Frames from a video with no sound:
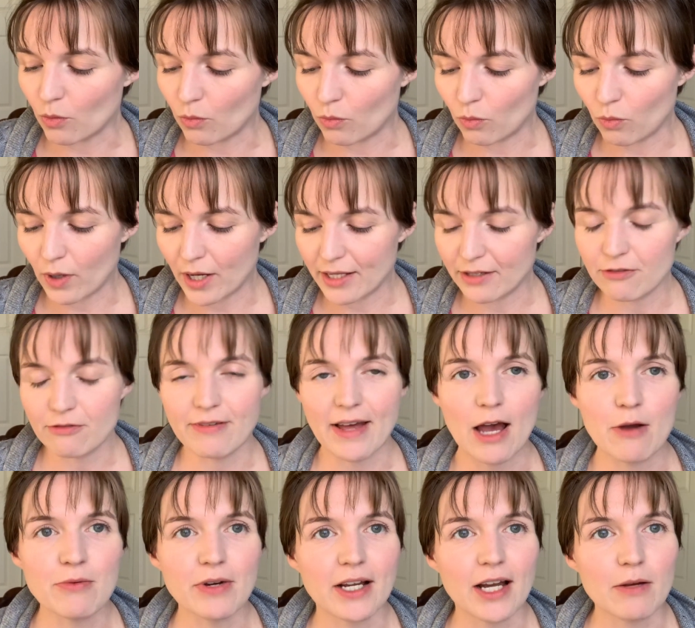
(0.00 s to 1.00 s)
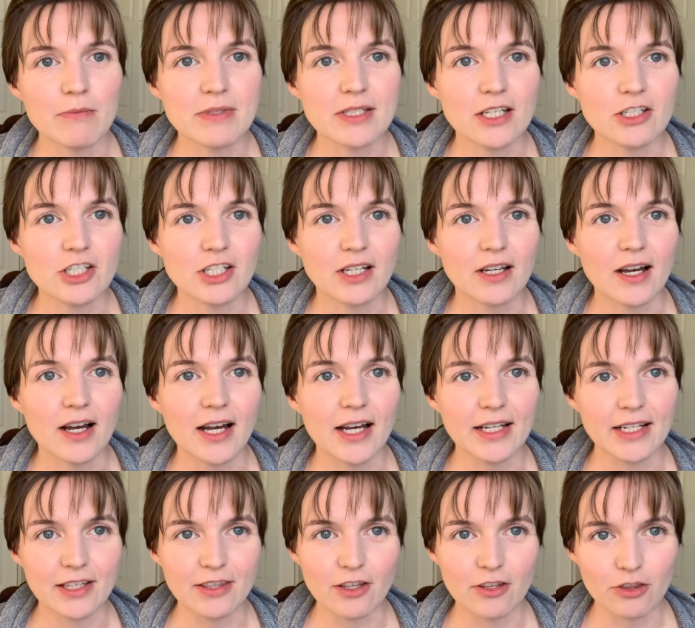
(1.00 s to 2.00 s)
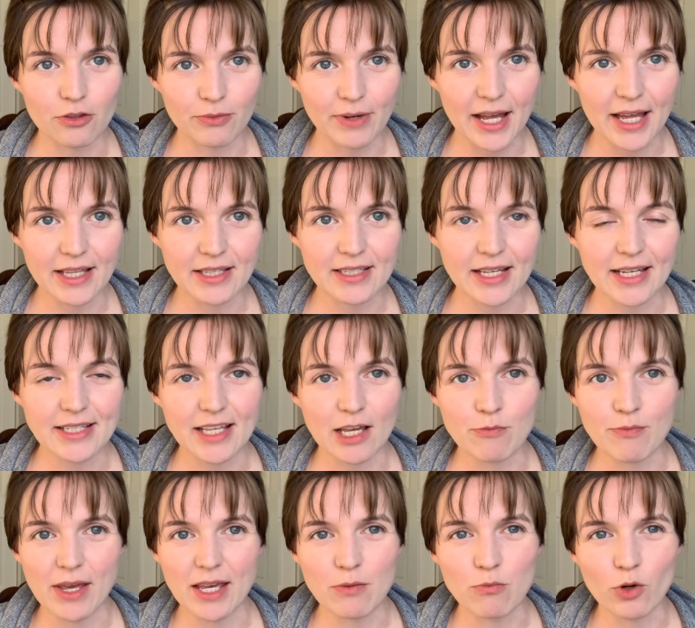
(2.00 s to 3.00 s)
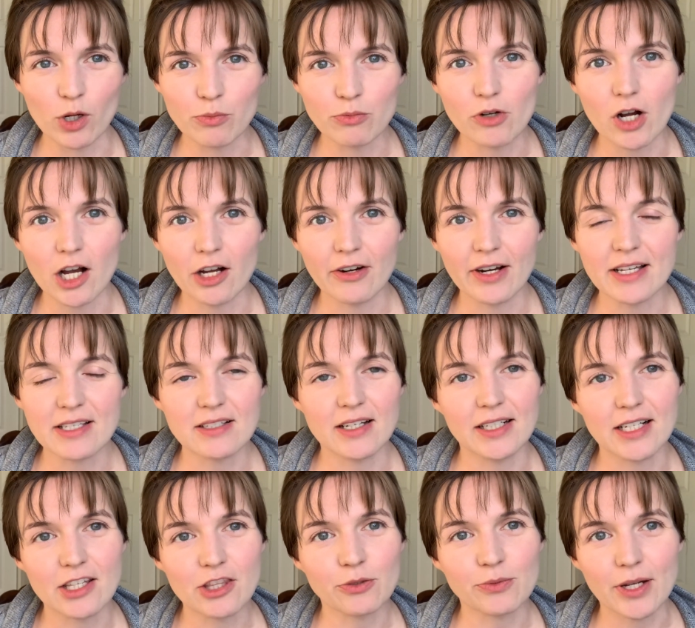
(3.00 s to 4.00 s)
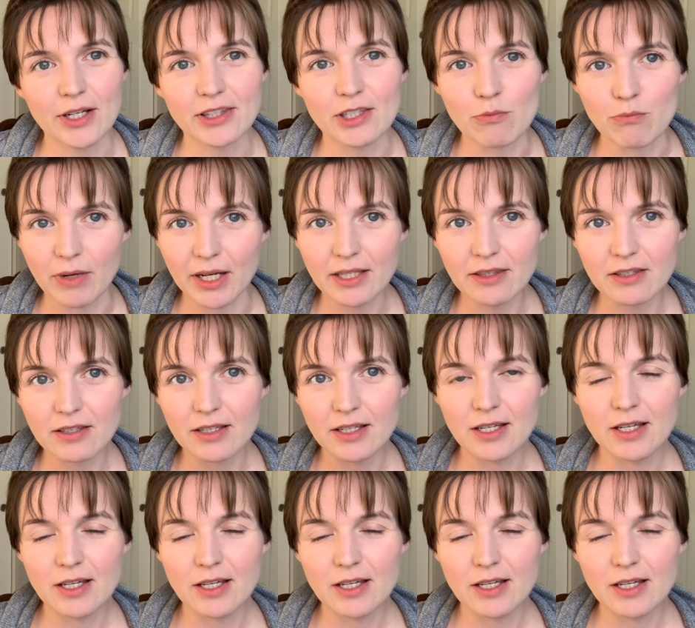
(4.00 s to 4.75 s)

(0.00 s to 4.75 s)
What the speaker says: what fabric I'm stitching on and the threads as I make more progress on it throughout the month.